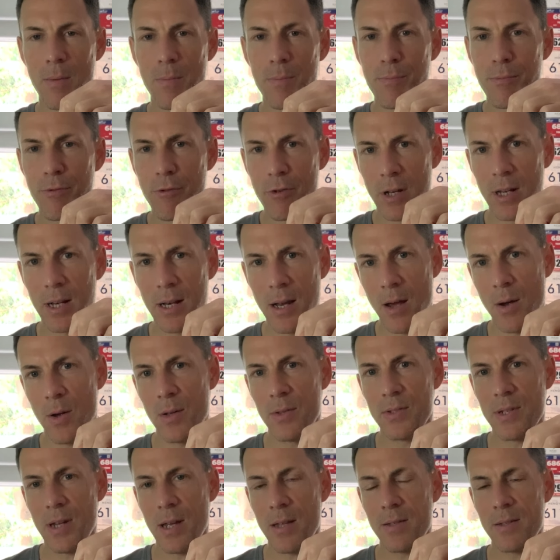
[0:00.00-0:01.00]
pretty low
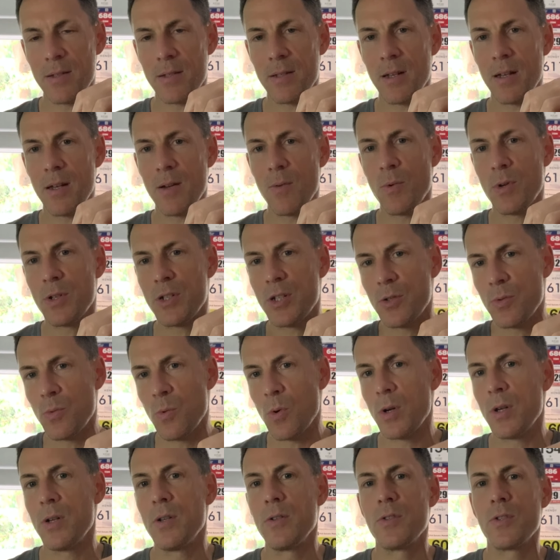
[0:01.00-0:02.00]
intensity, which is
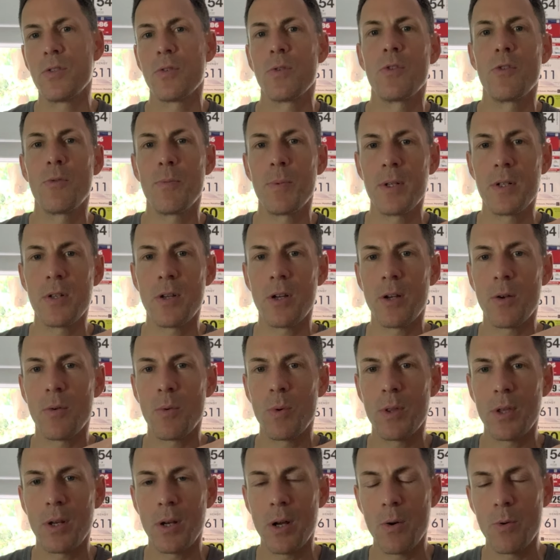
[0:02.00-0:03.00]
what you'd sort of be doing
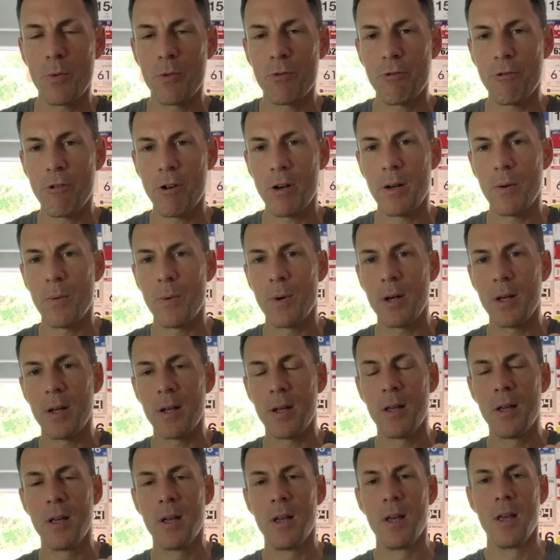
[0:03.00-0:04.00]
with an ultra anyway.
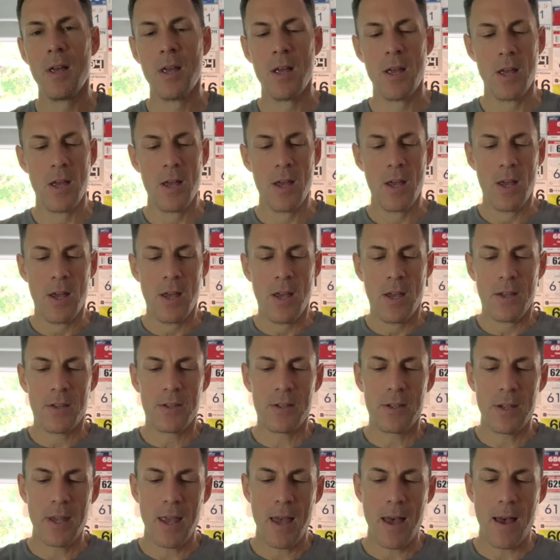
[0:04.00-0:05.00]
So
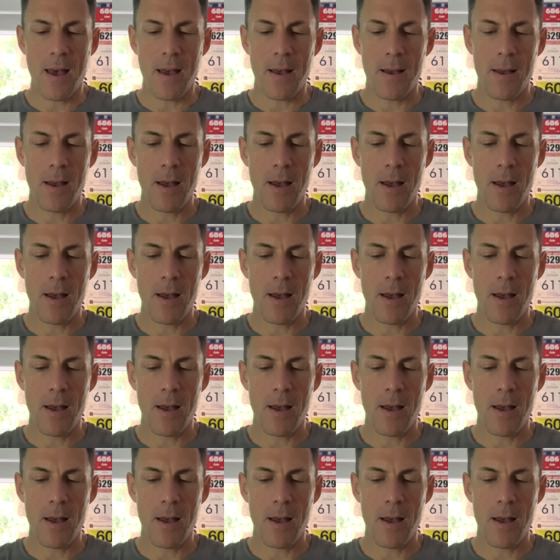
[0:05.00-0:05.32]
yeah,